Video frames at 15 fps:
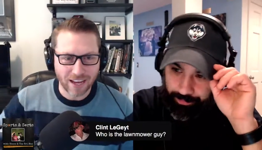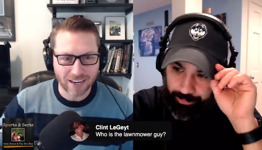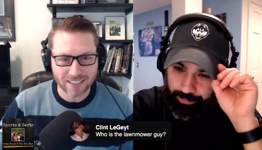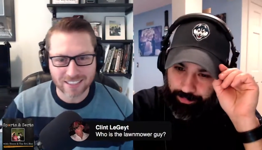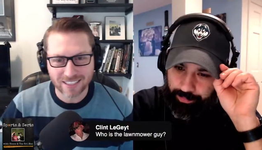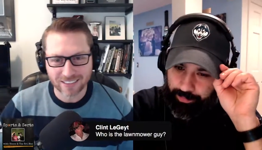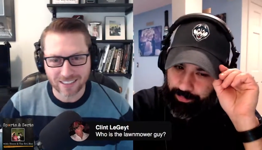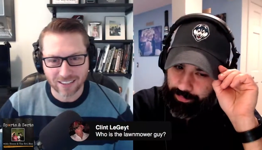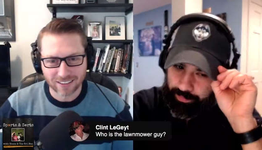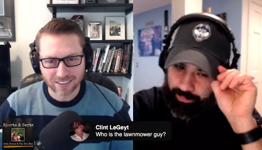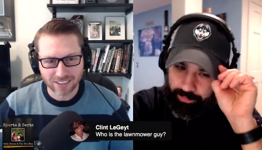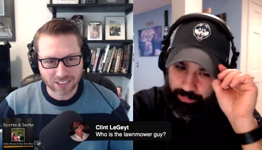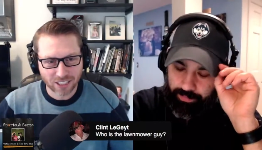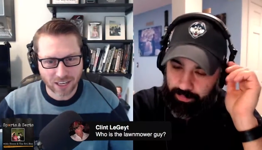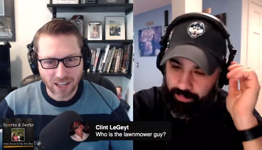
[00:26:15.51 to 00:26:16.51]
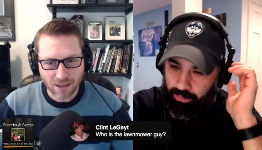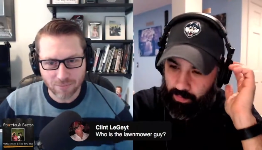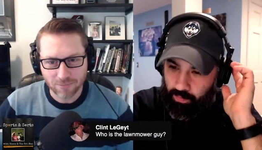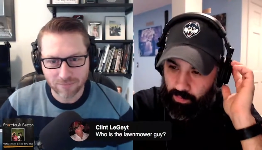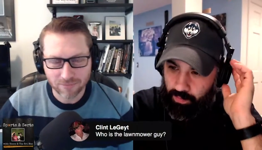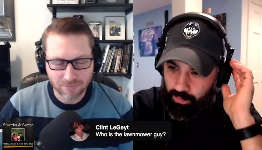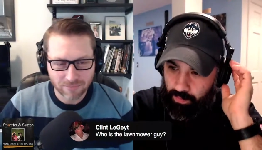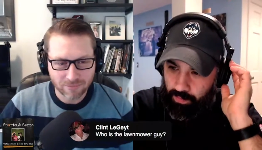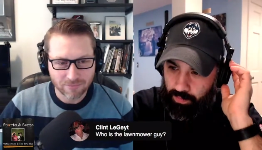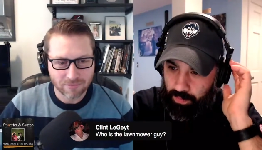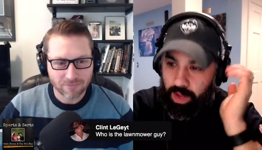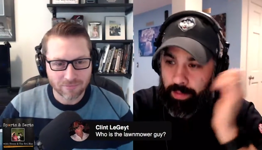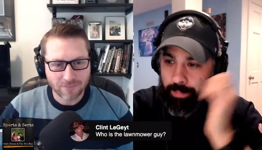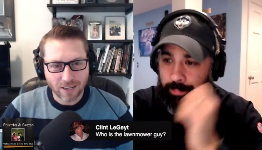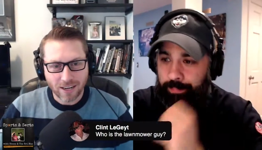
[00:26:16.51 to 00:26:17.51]
Speaker 1: at us to tell us to shut up.
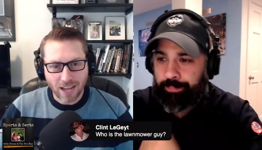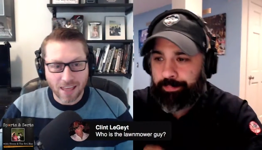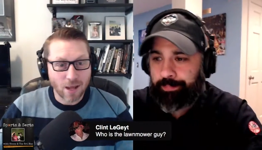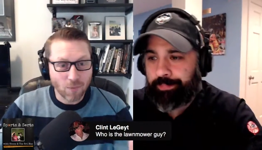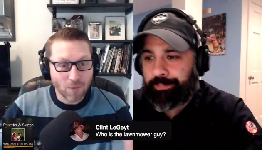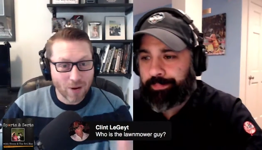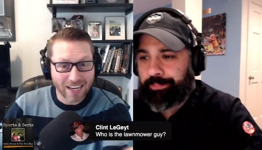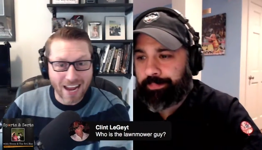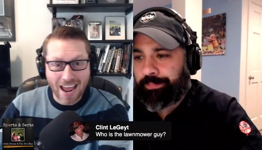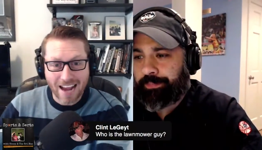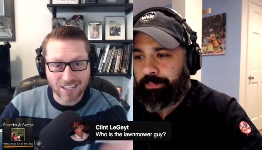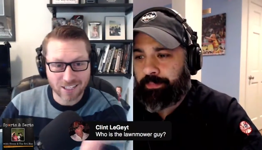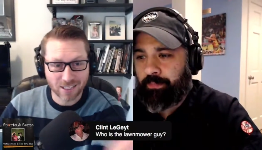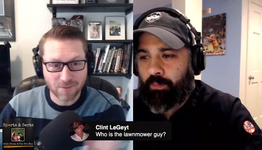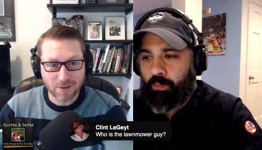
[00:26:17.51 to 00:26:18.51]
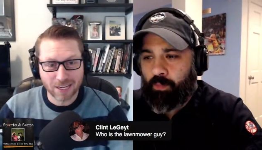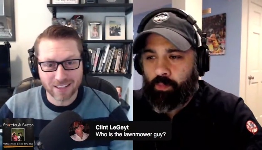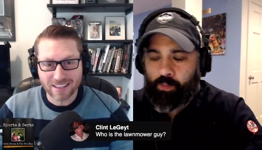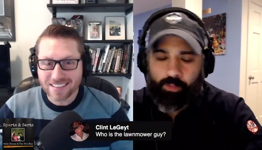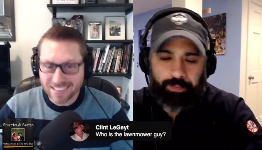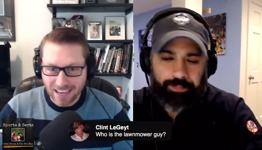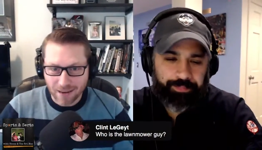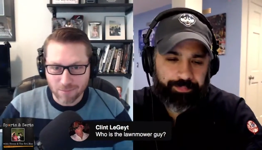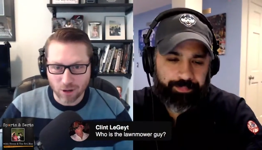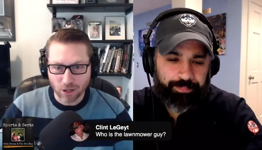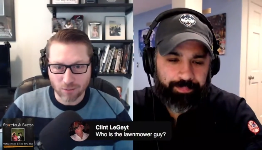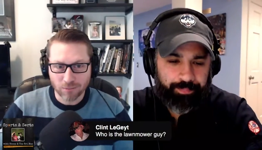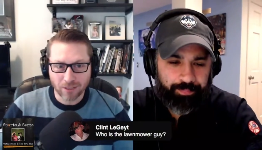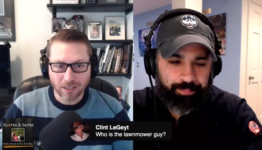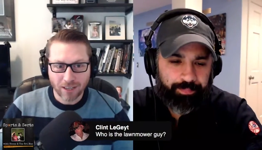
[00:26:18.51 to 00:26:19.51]
Yeah. You know? And then we can actually be in the
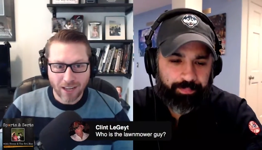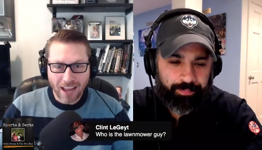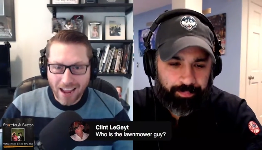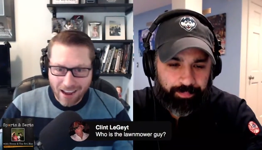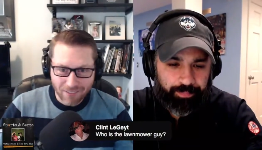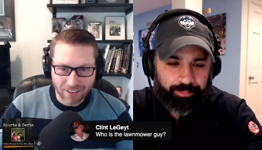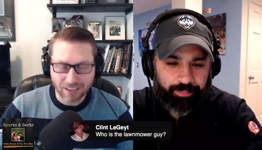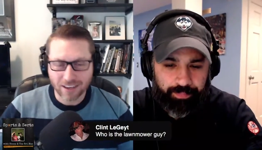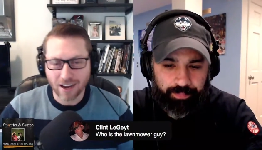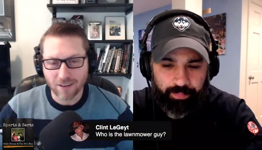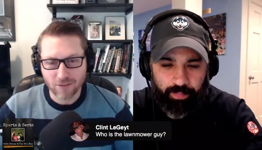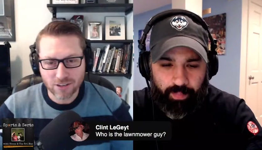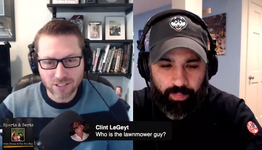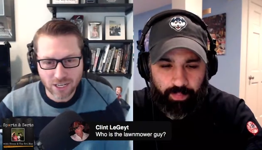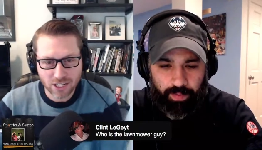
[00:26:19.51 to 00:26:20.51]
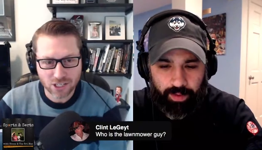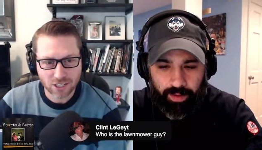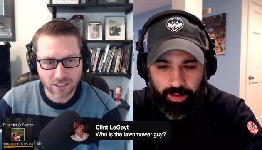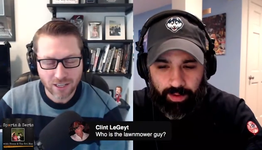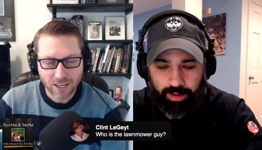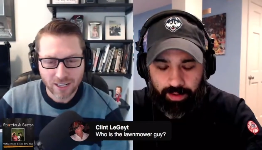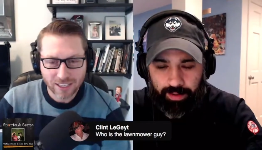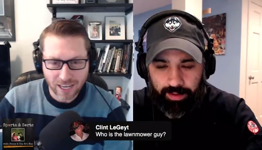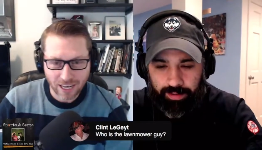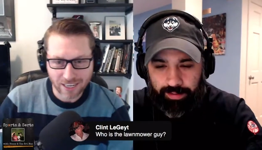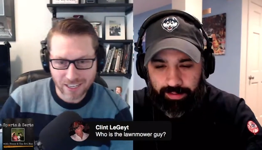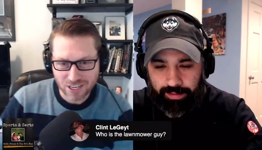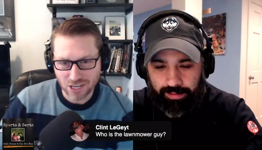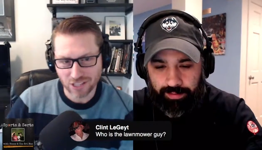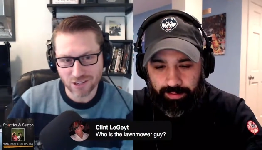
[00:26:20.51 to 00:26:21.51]
same room, having a conversation,
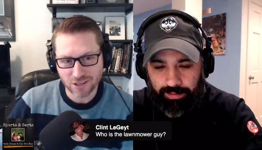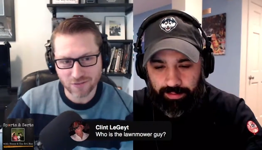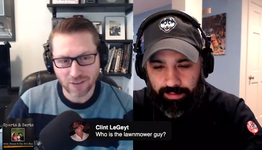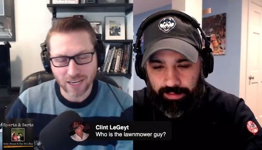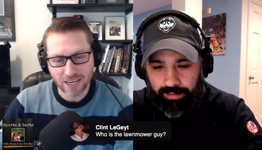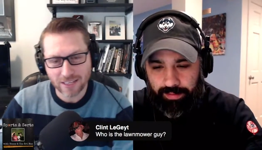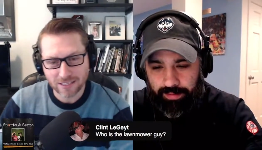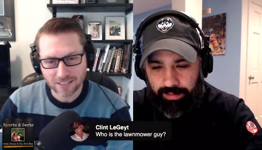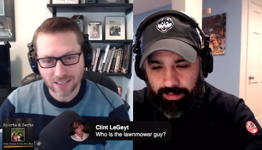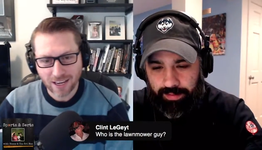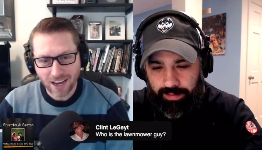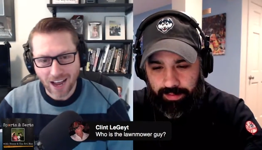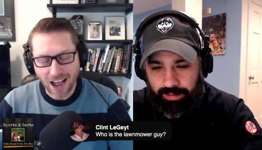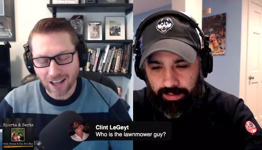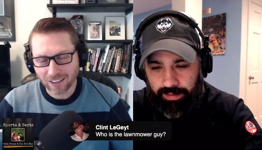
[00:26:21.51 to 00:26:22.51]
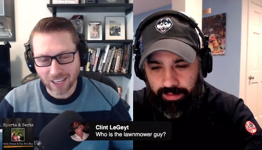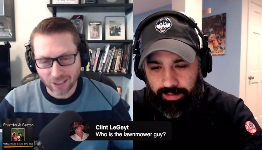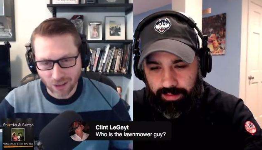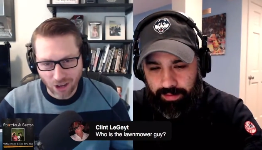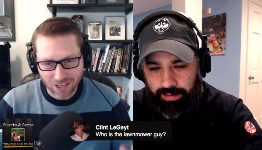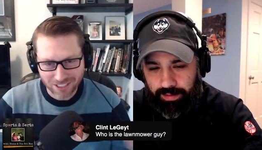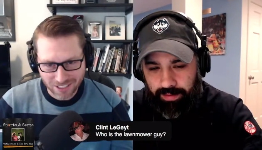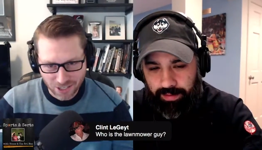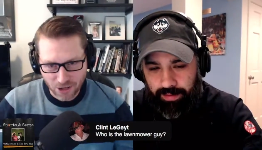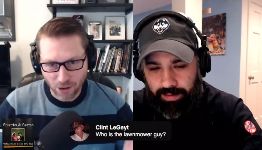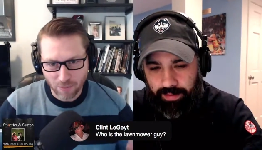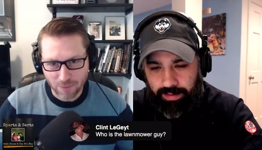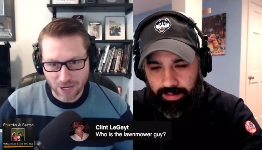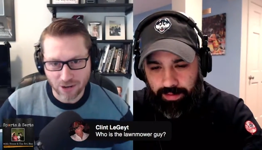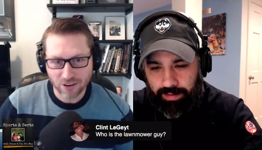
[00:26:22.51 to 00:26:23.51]
get in each other's face. I'll get lost
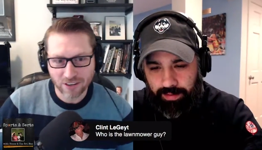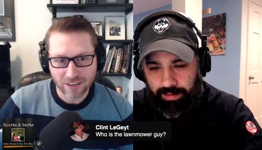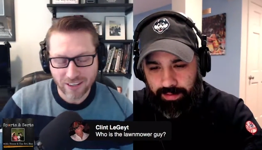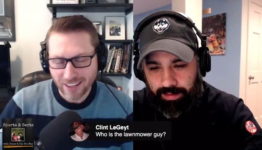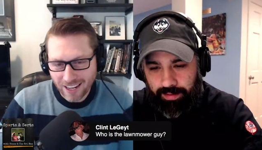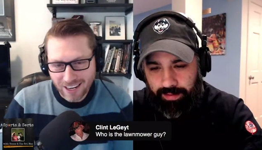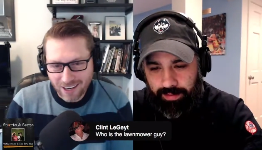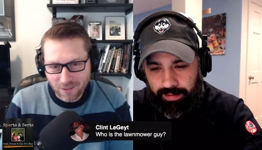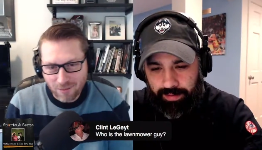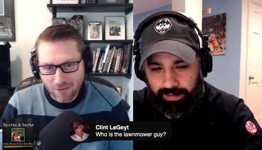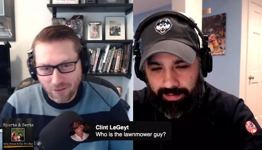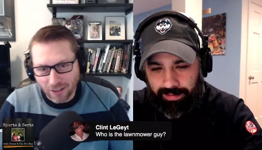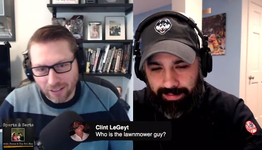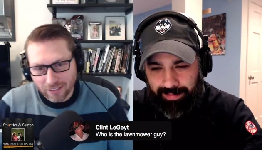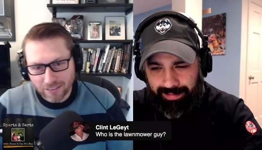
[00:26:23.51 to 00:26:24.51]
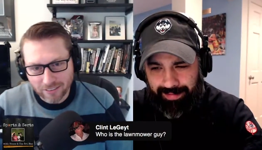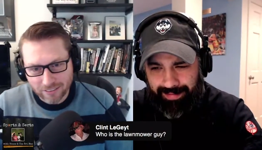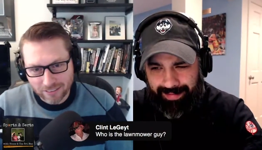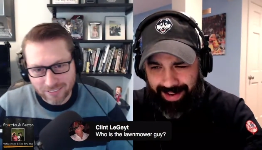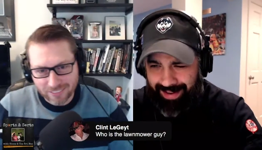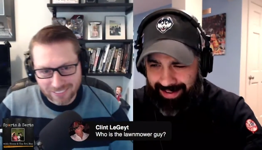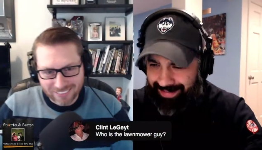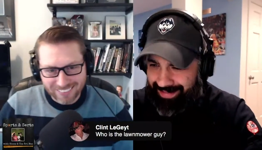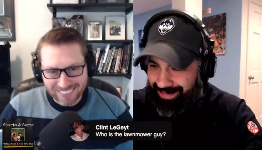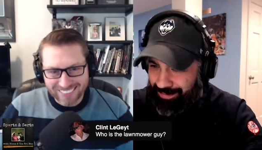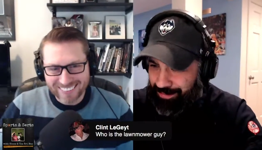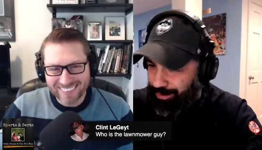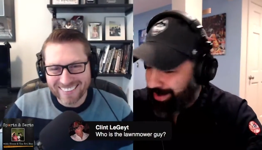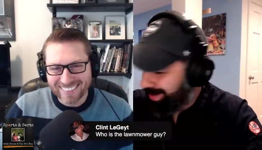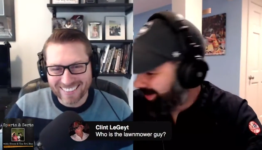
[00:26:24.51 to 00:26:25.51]
in your beard, and it'll be fun.
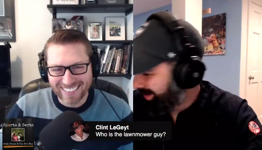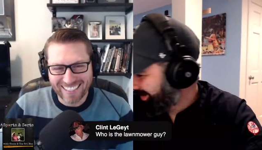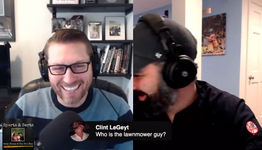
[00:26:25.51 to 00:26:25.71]
Oh boy.